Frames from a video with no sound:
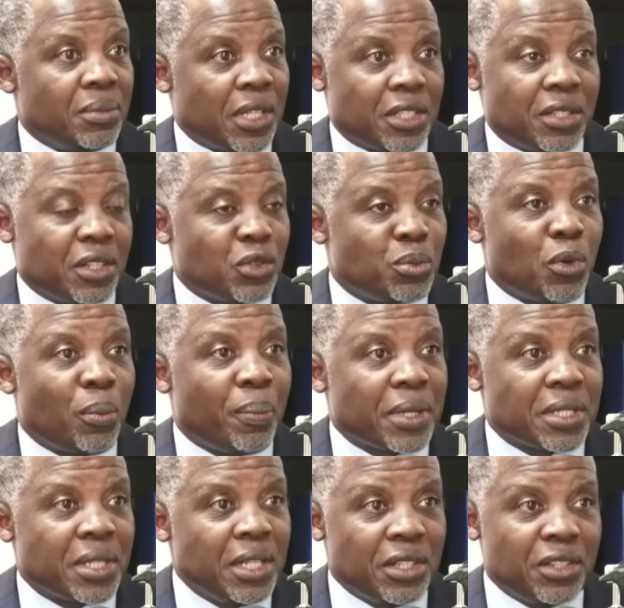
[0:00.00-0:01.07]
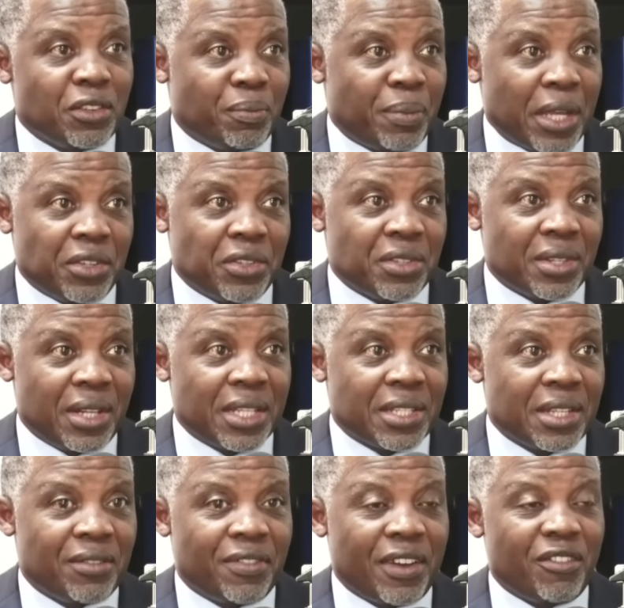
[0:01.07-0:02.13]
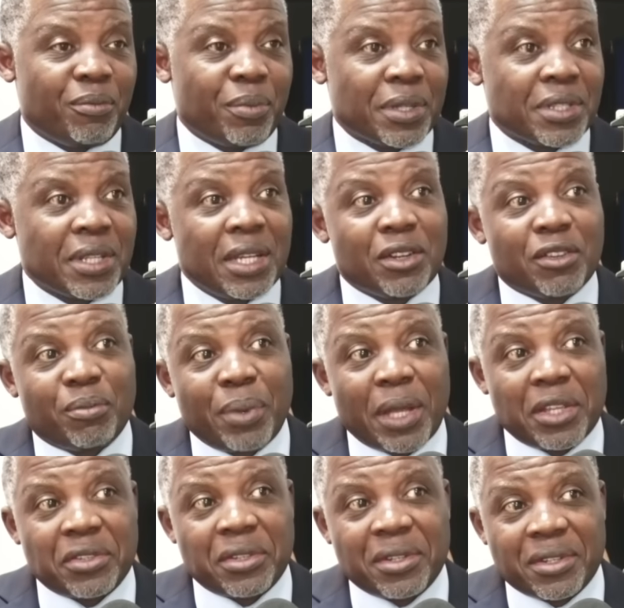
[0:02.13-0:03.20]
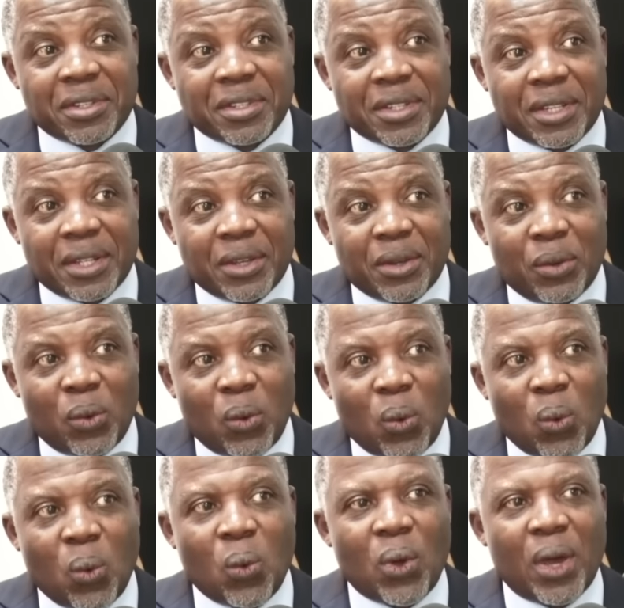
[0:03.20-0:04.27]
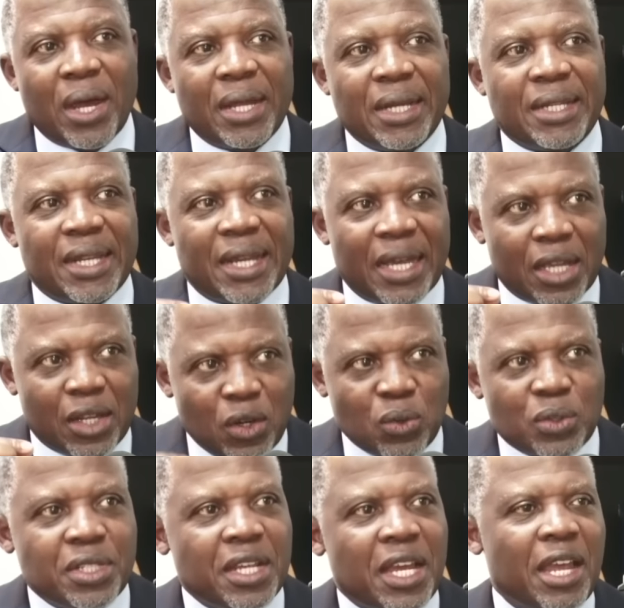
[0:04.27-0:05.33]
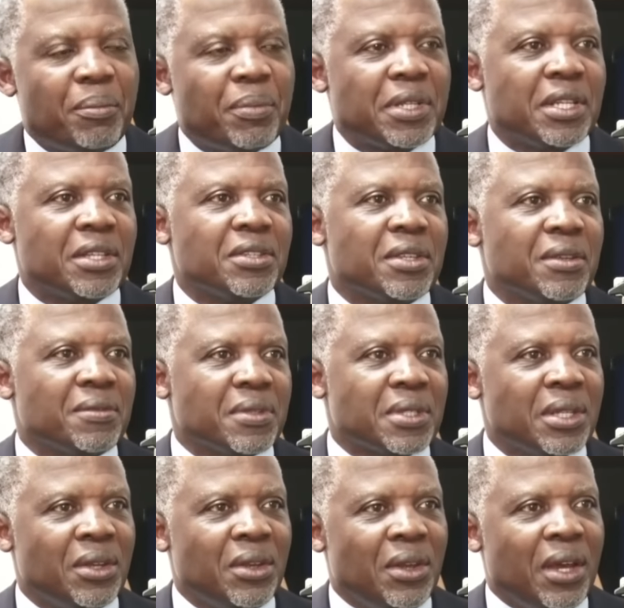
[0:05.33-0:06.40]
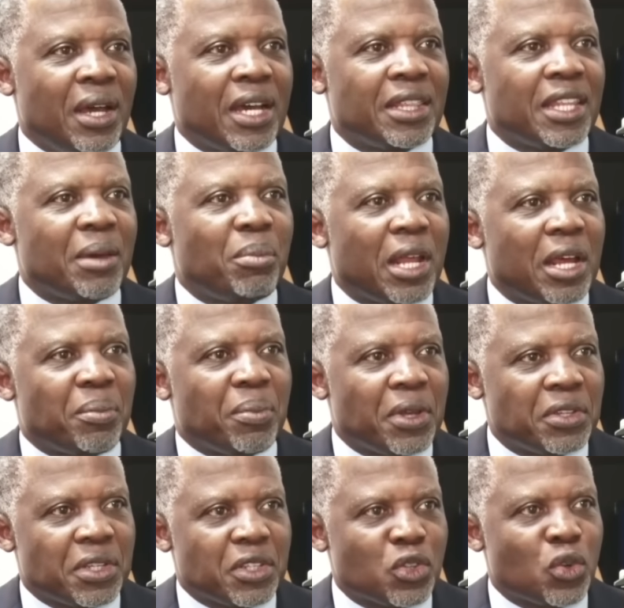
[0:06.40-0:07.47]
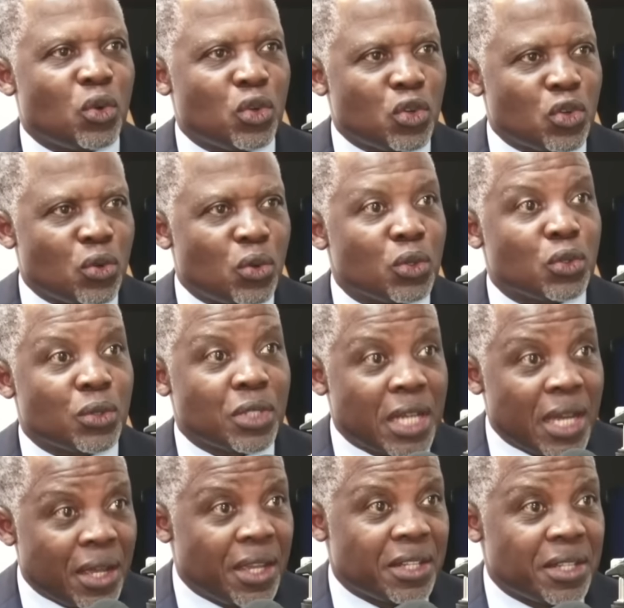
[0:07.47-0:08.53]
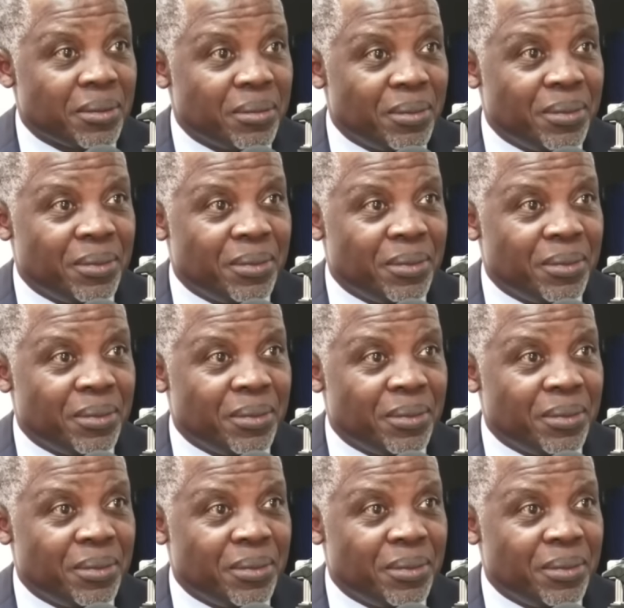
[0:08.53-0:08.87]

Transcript: Just a small percentage of patients, less than 5% of patients who were diagnosed hypertensives, had their blood pressures controlled to target.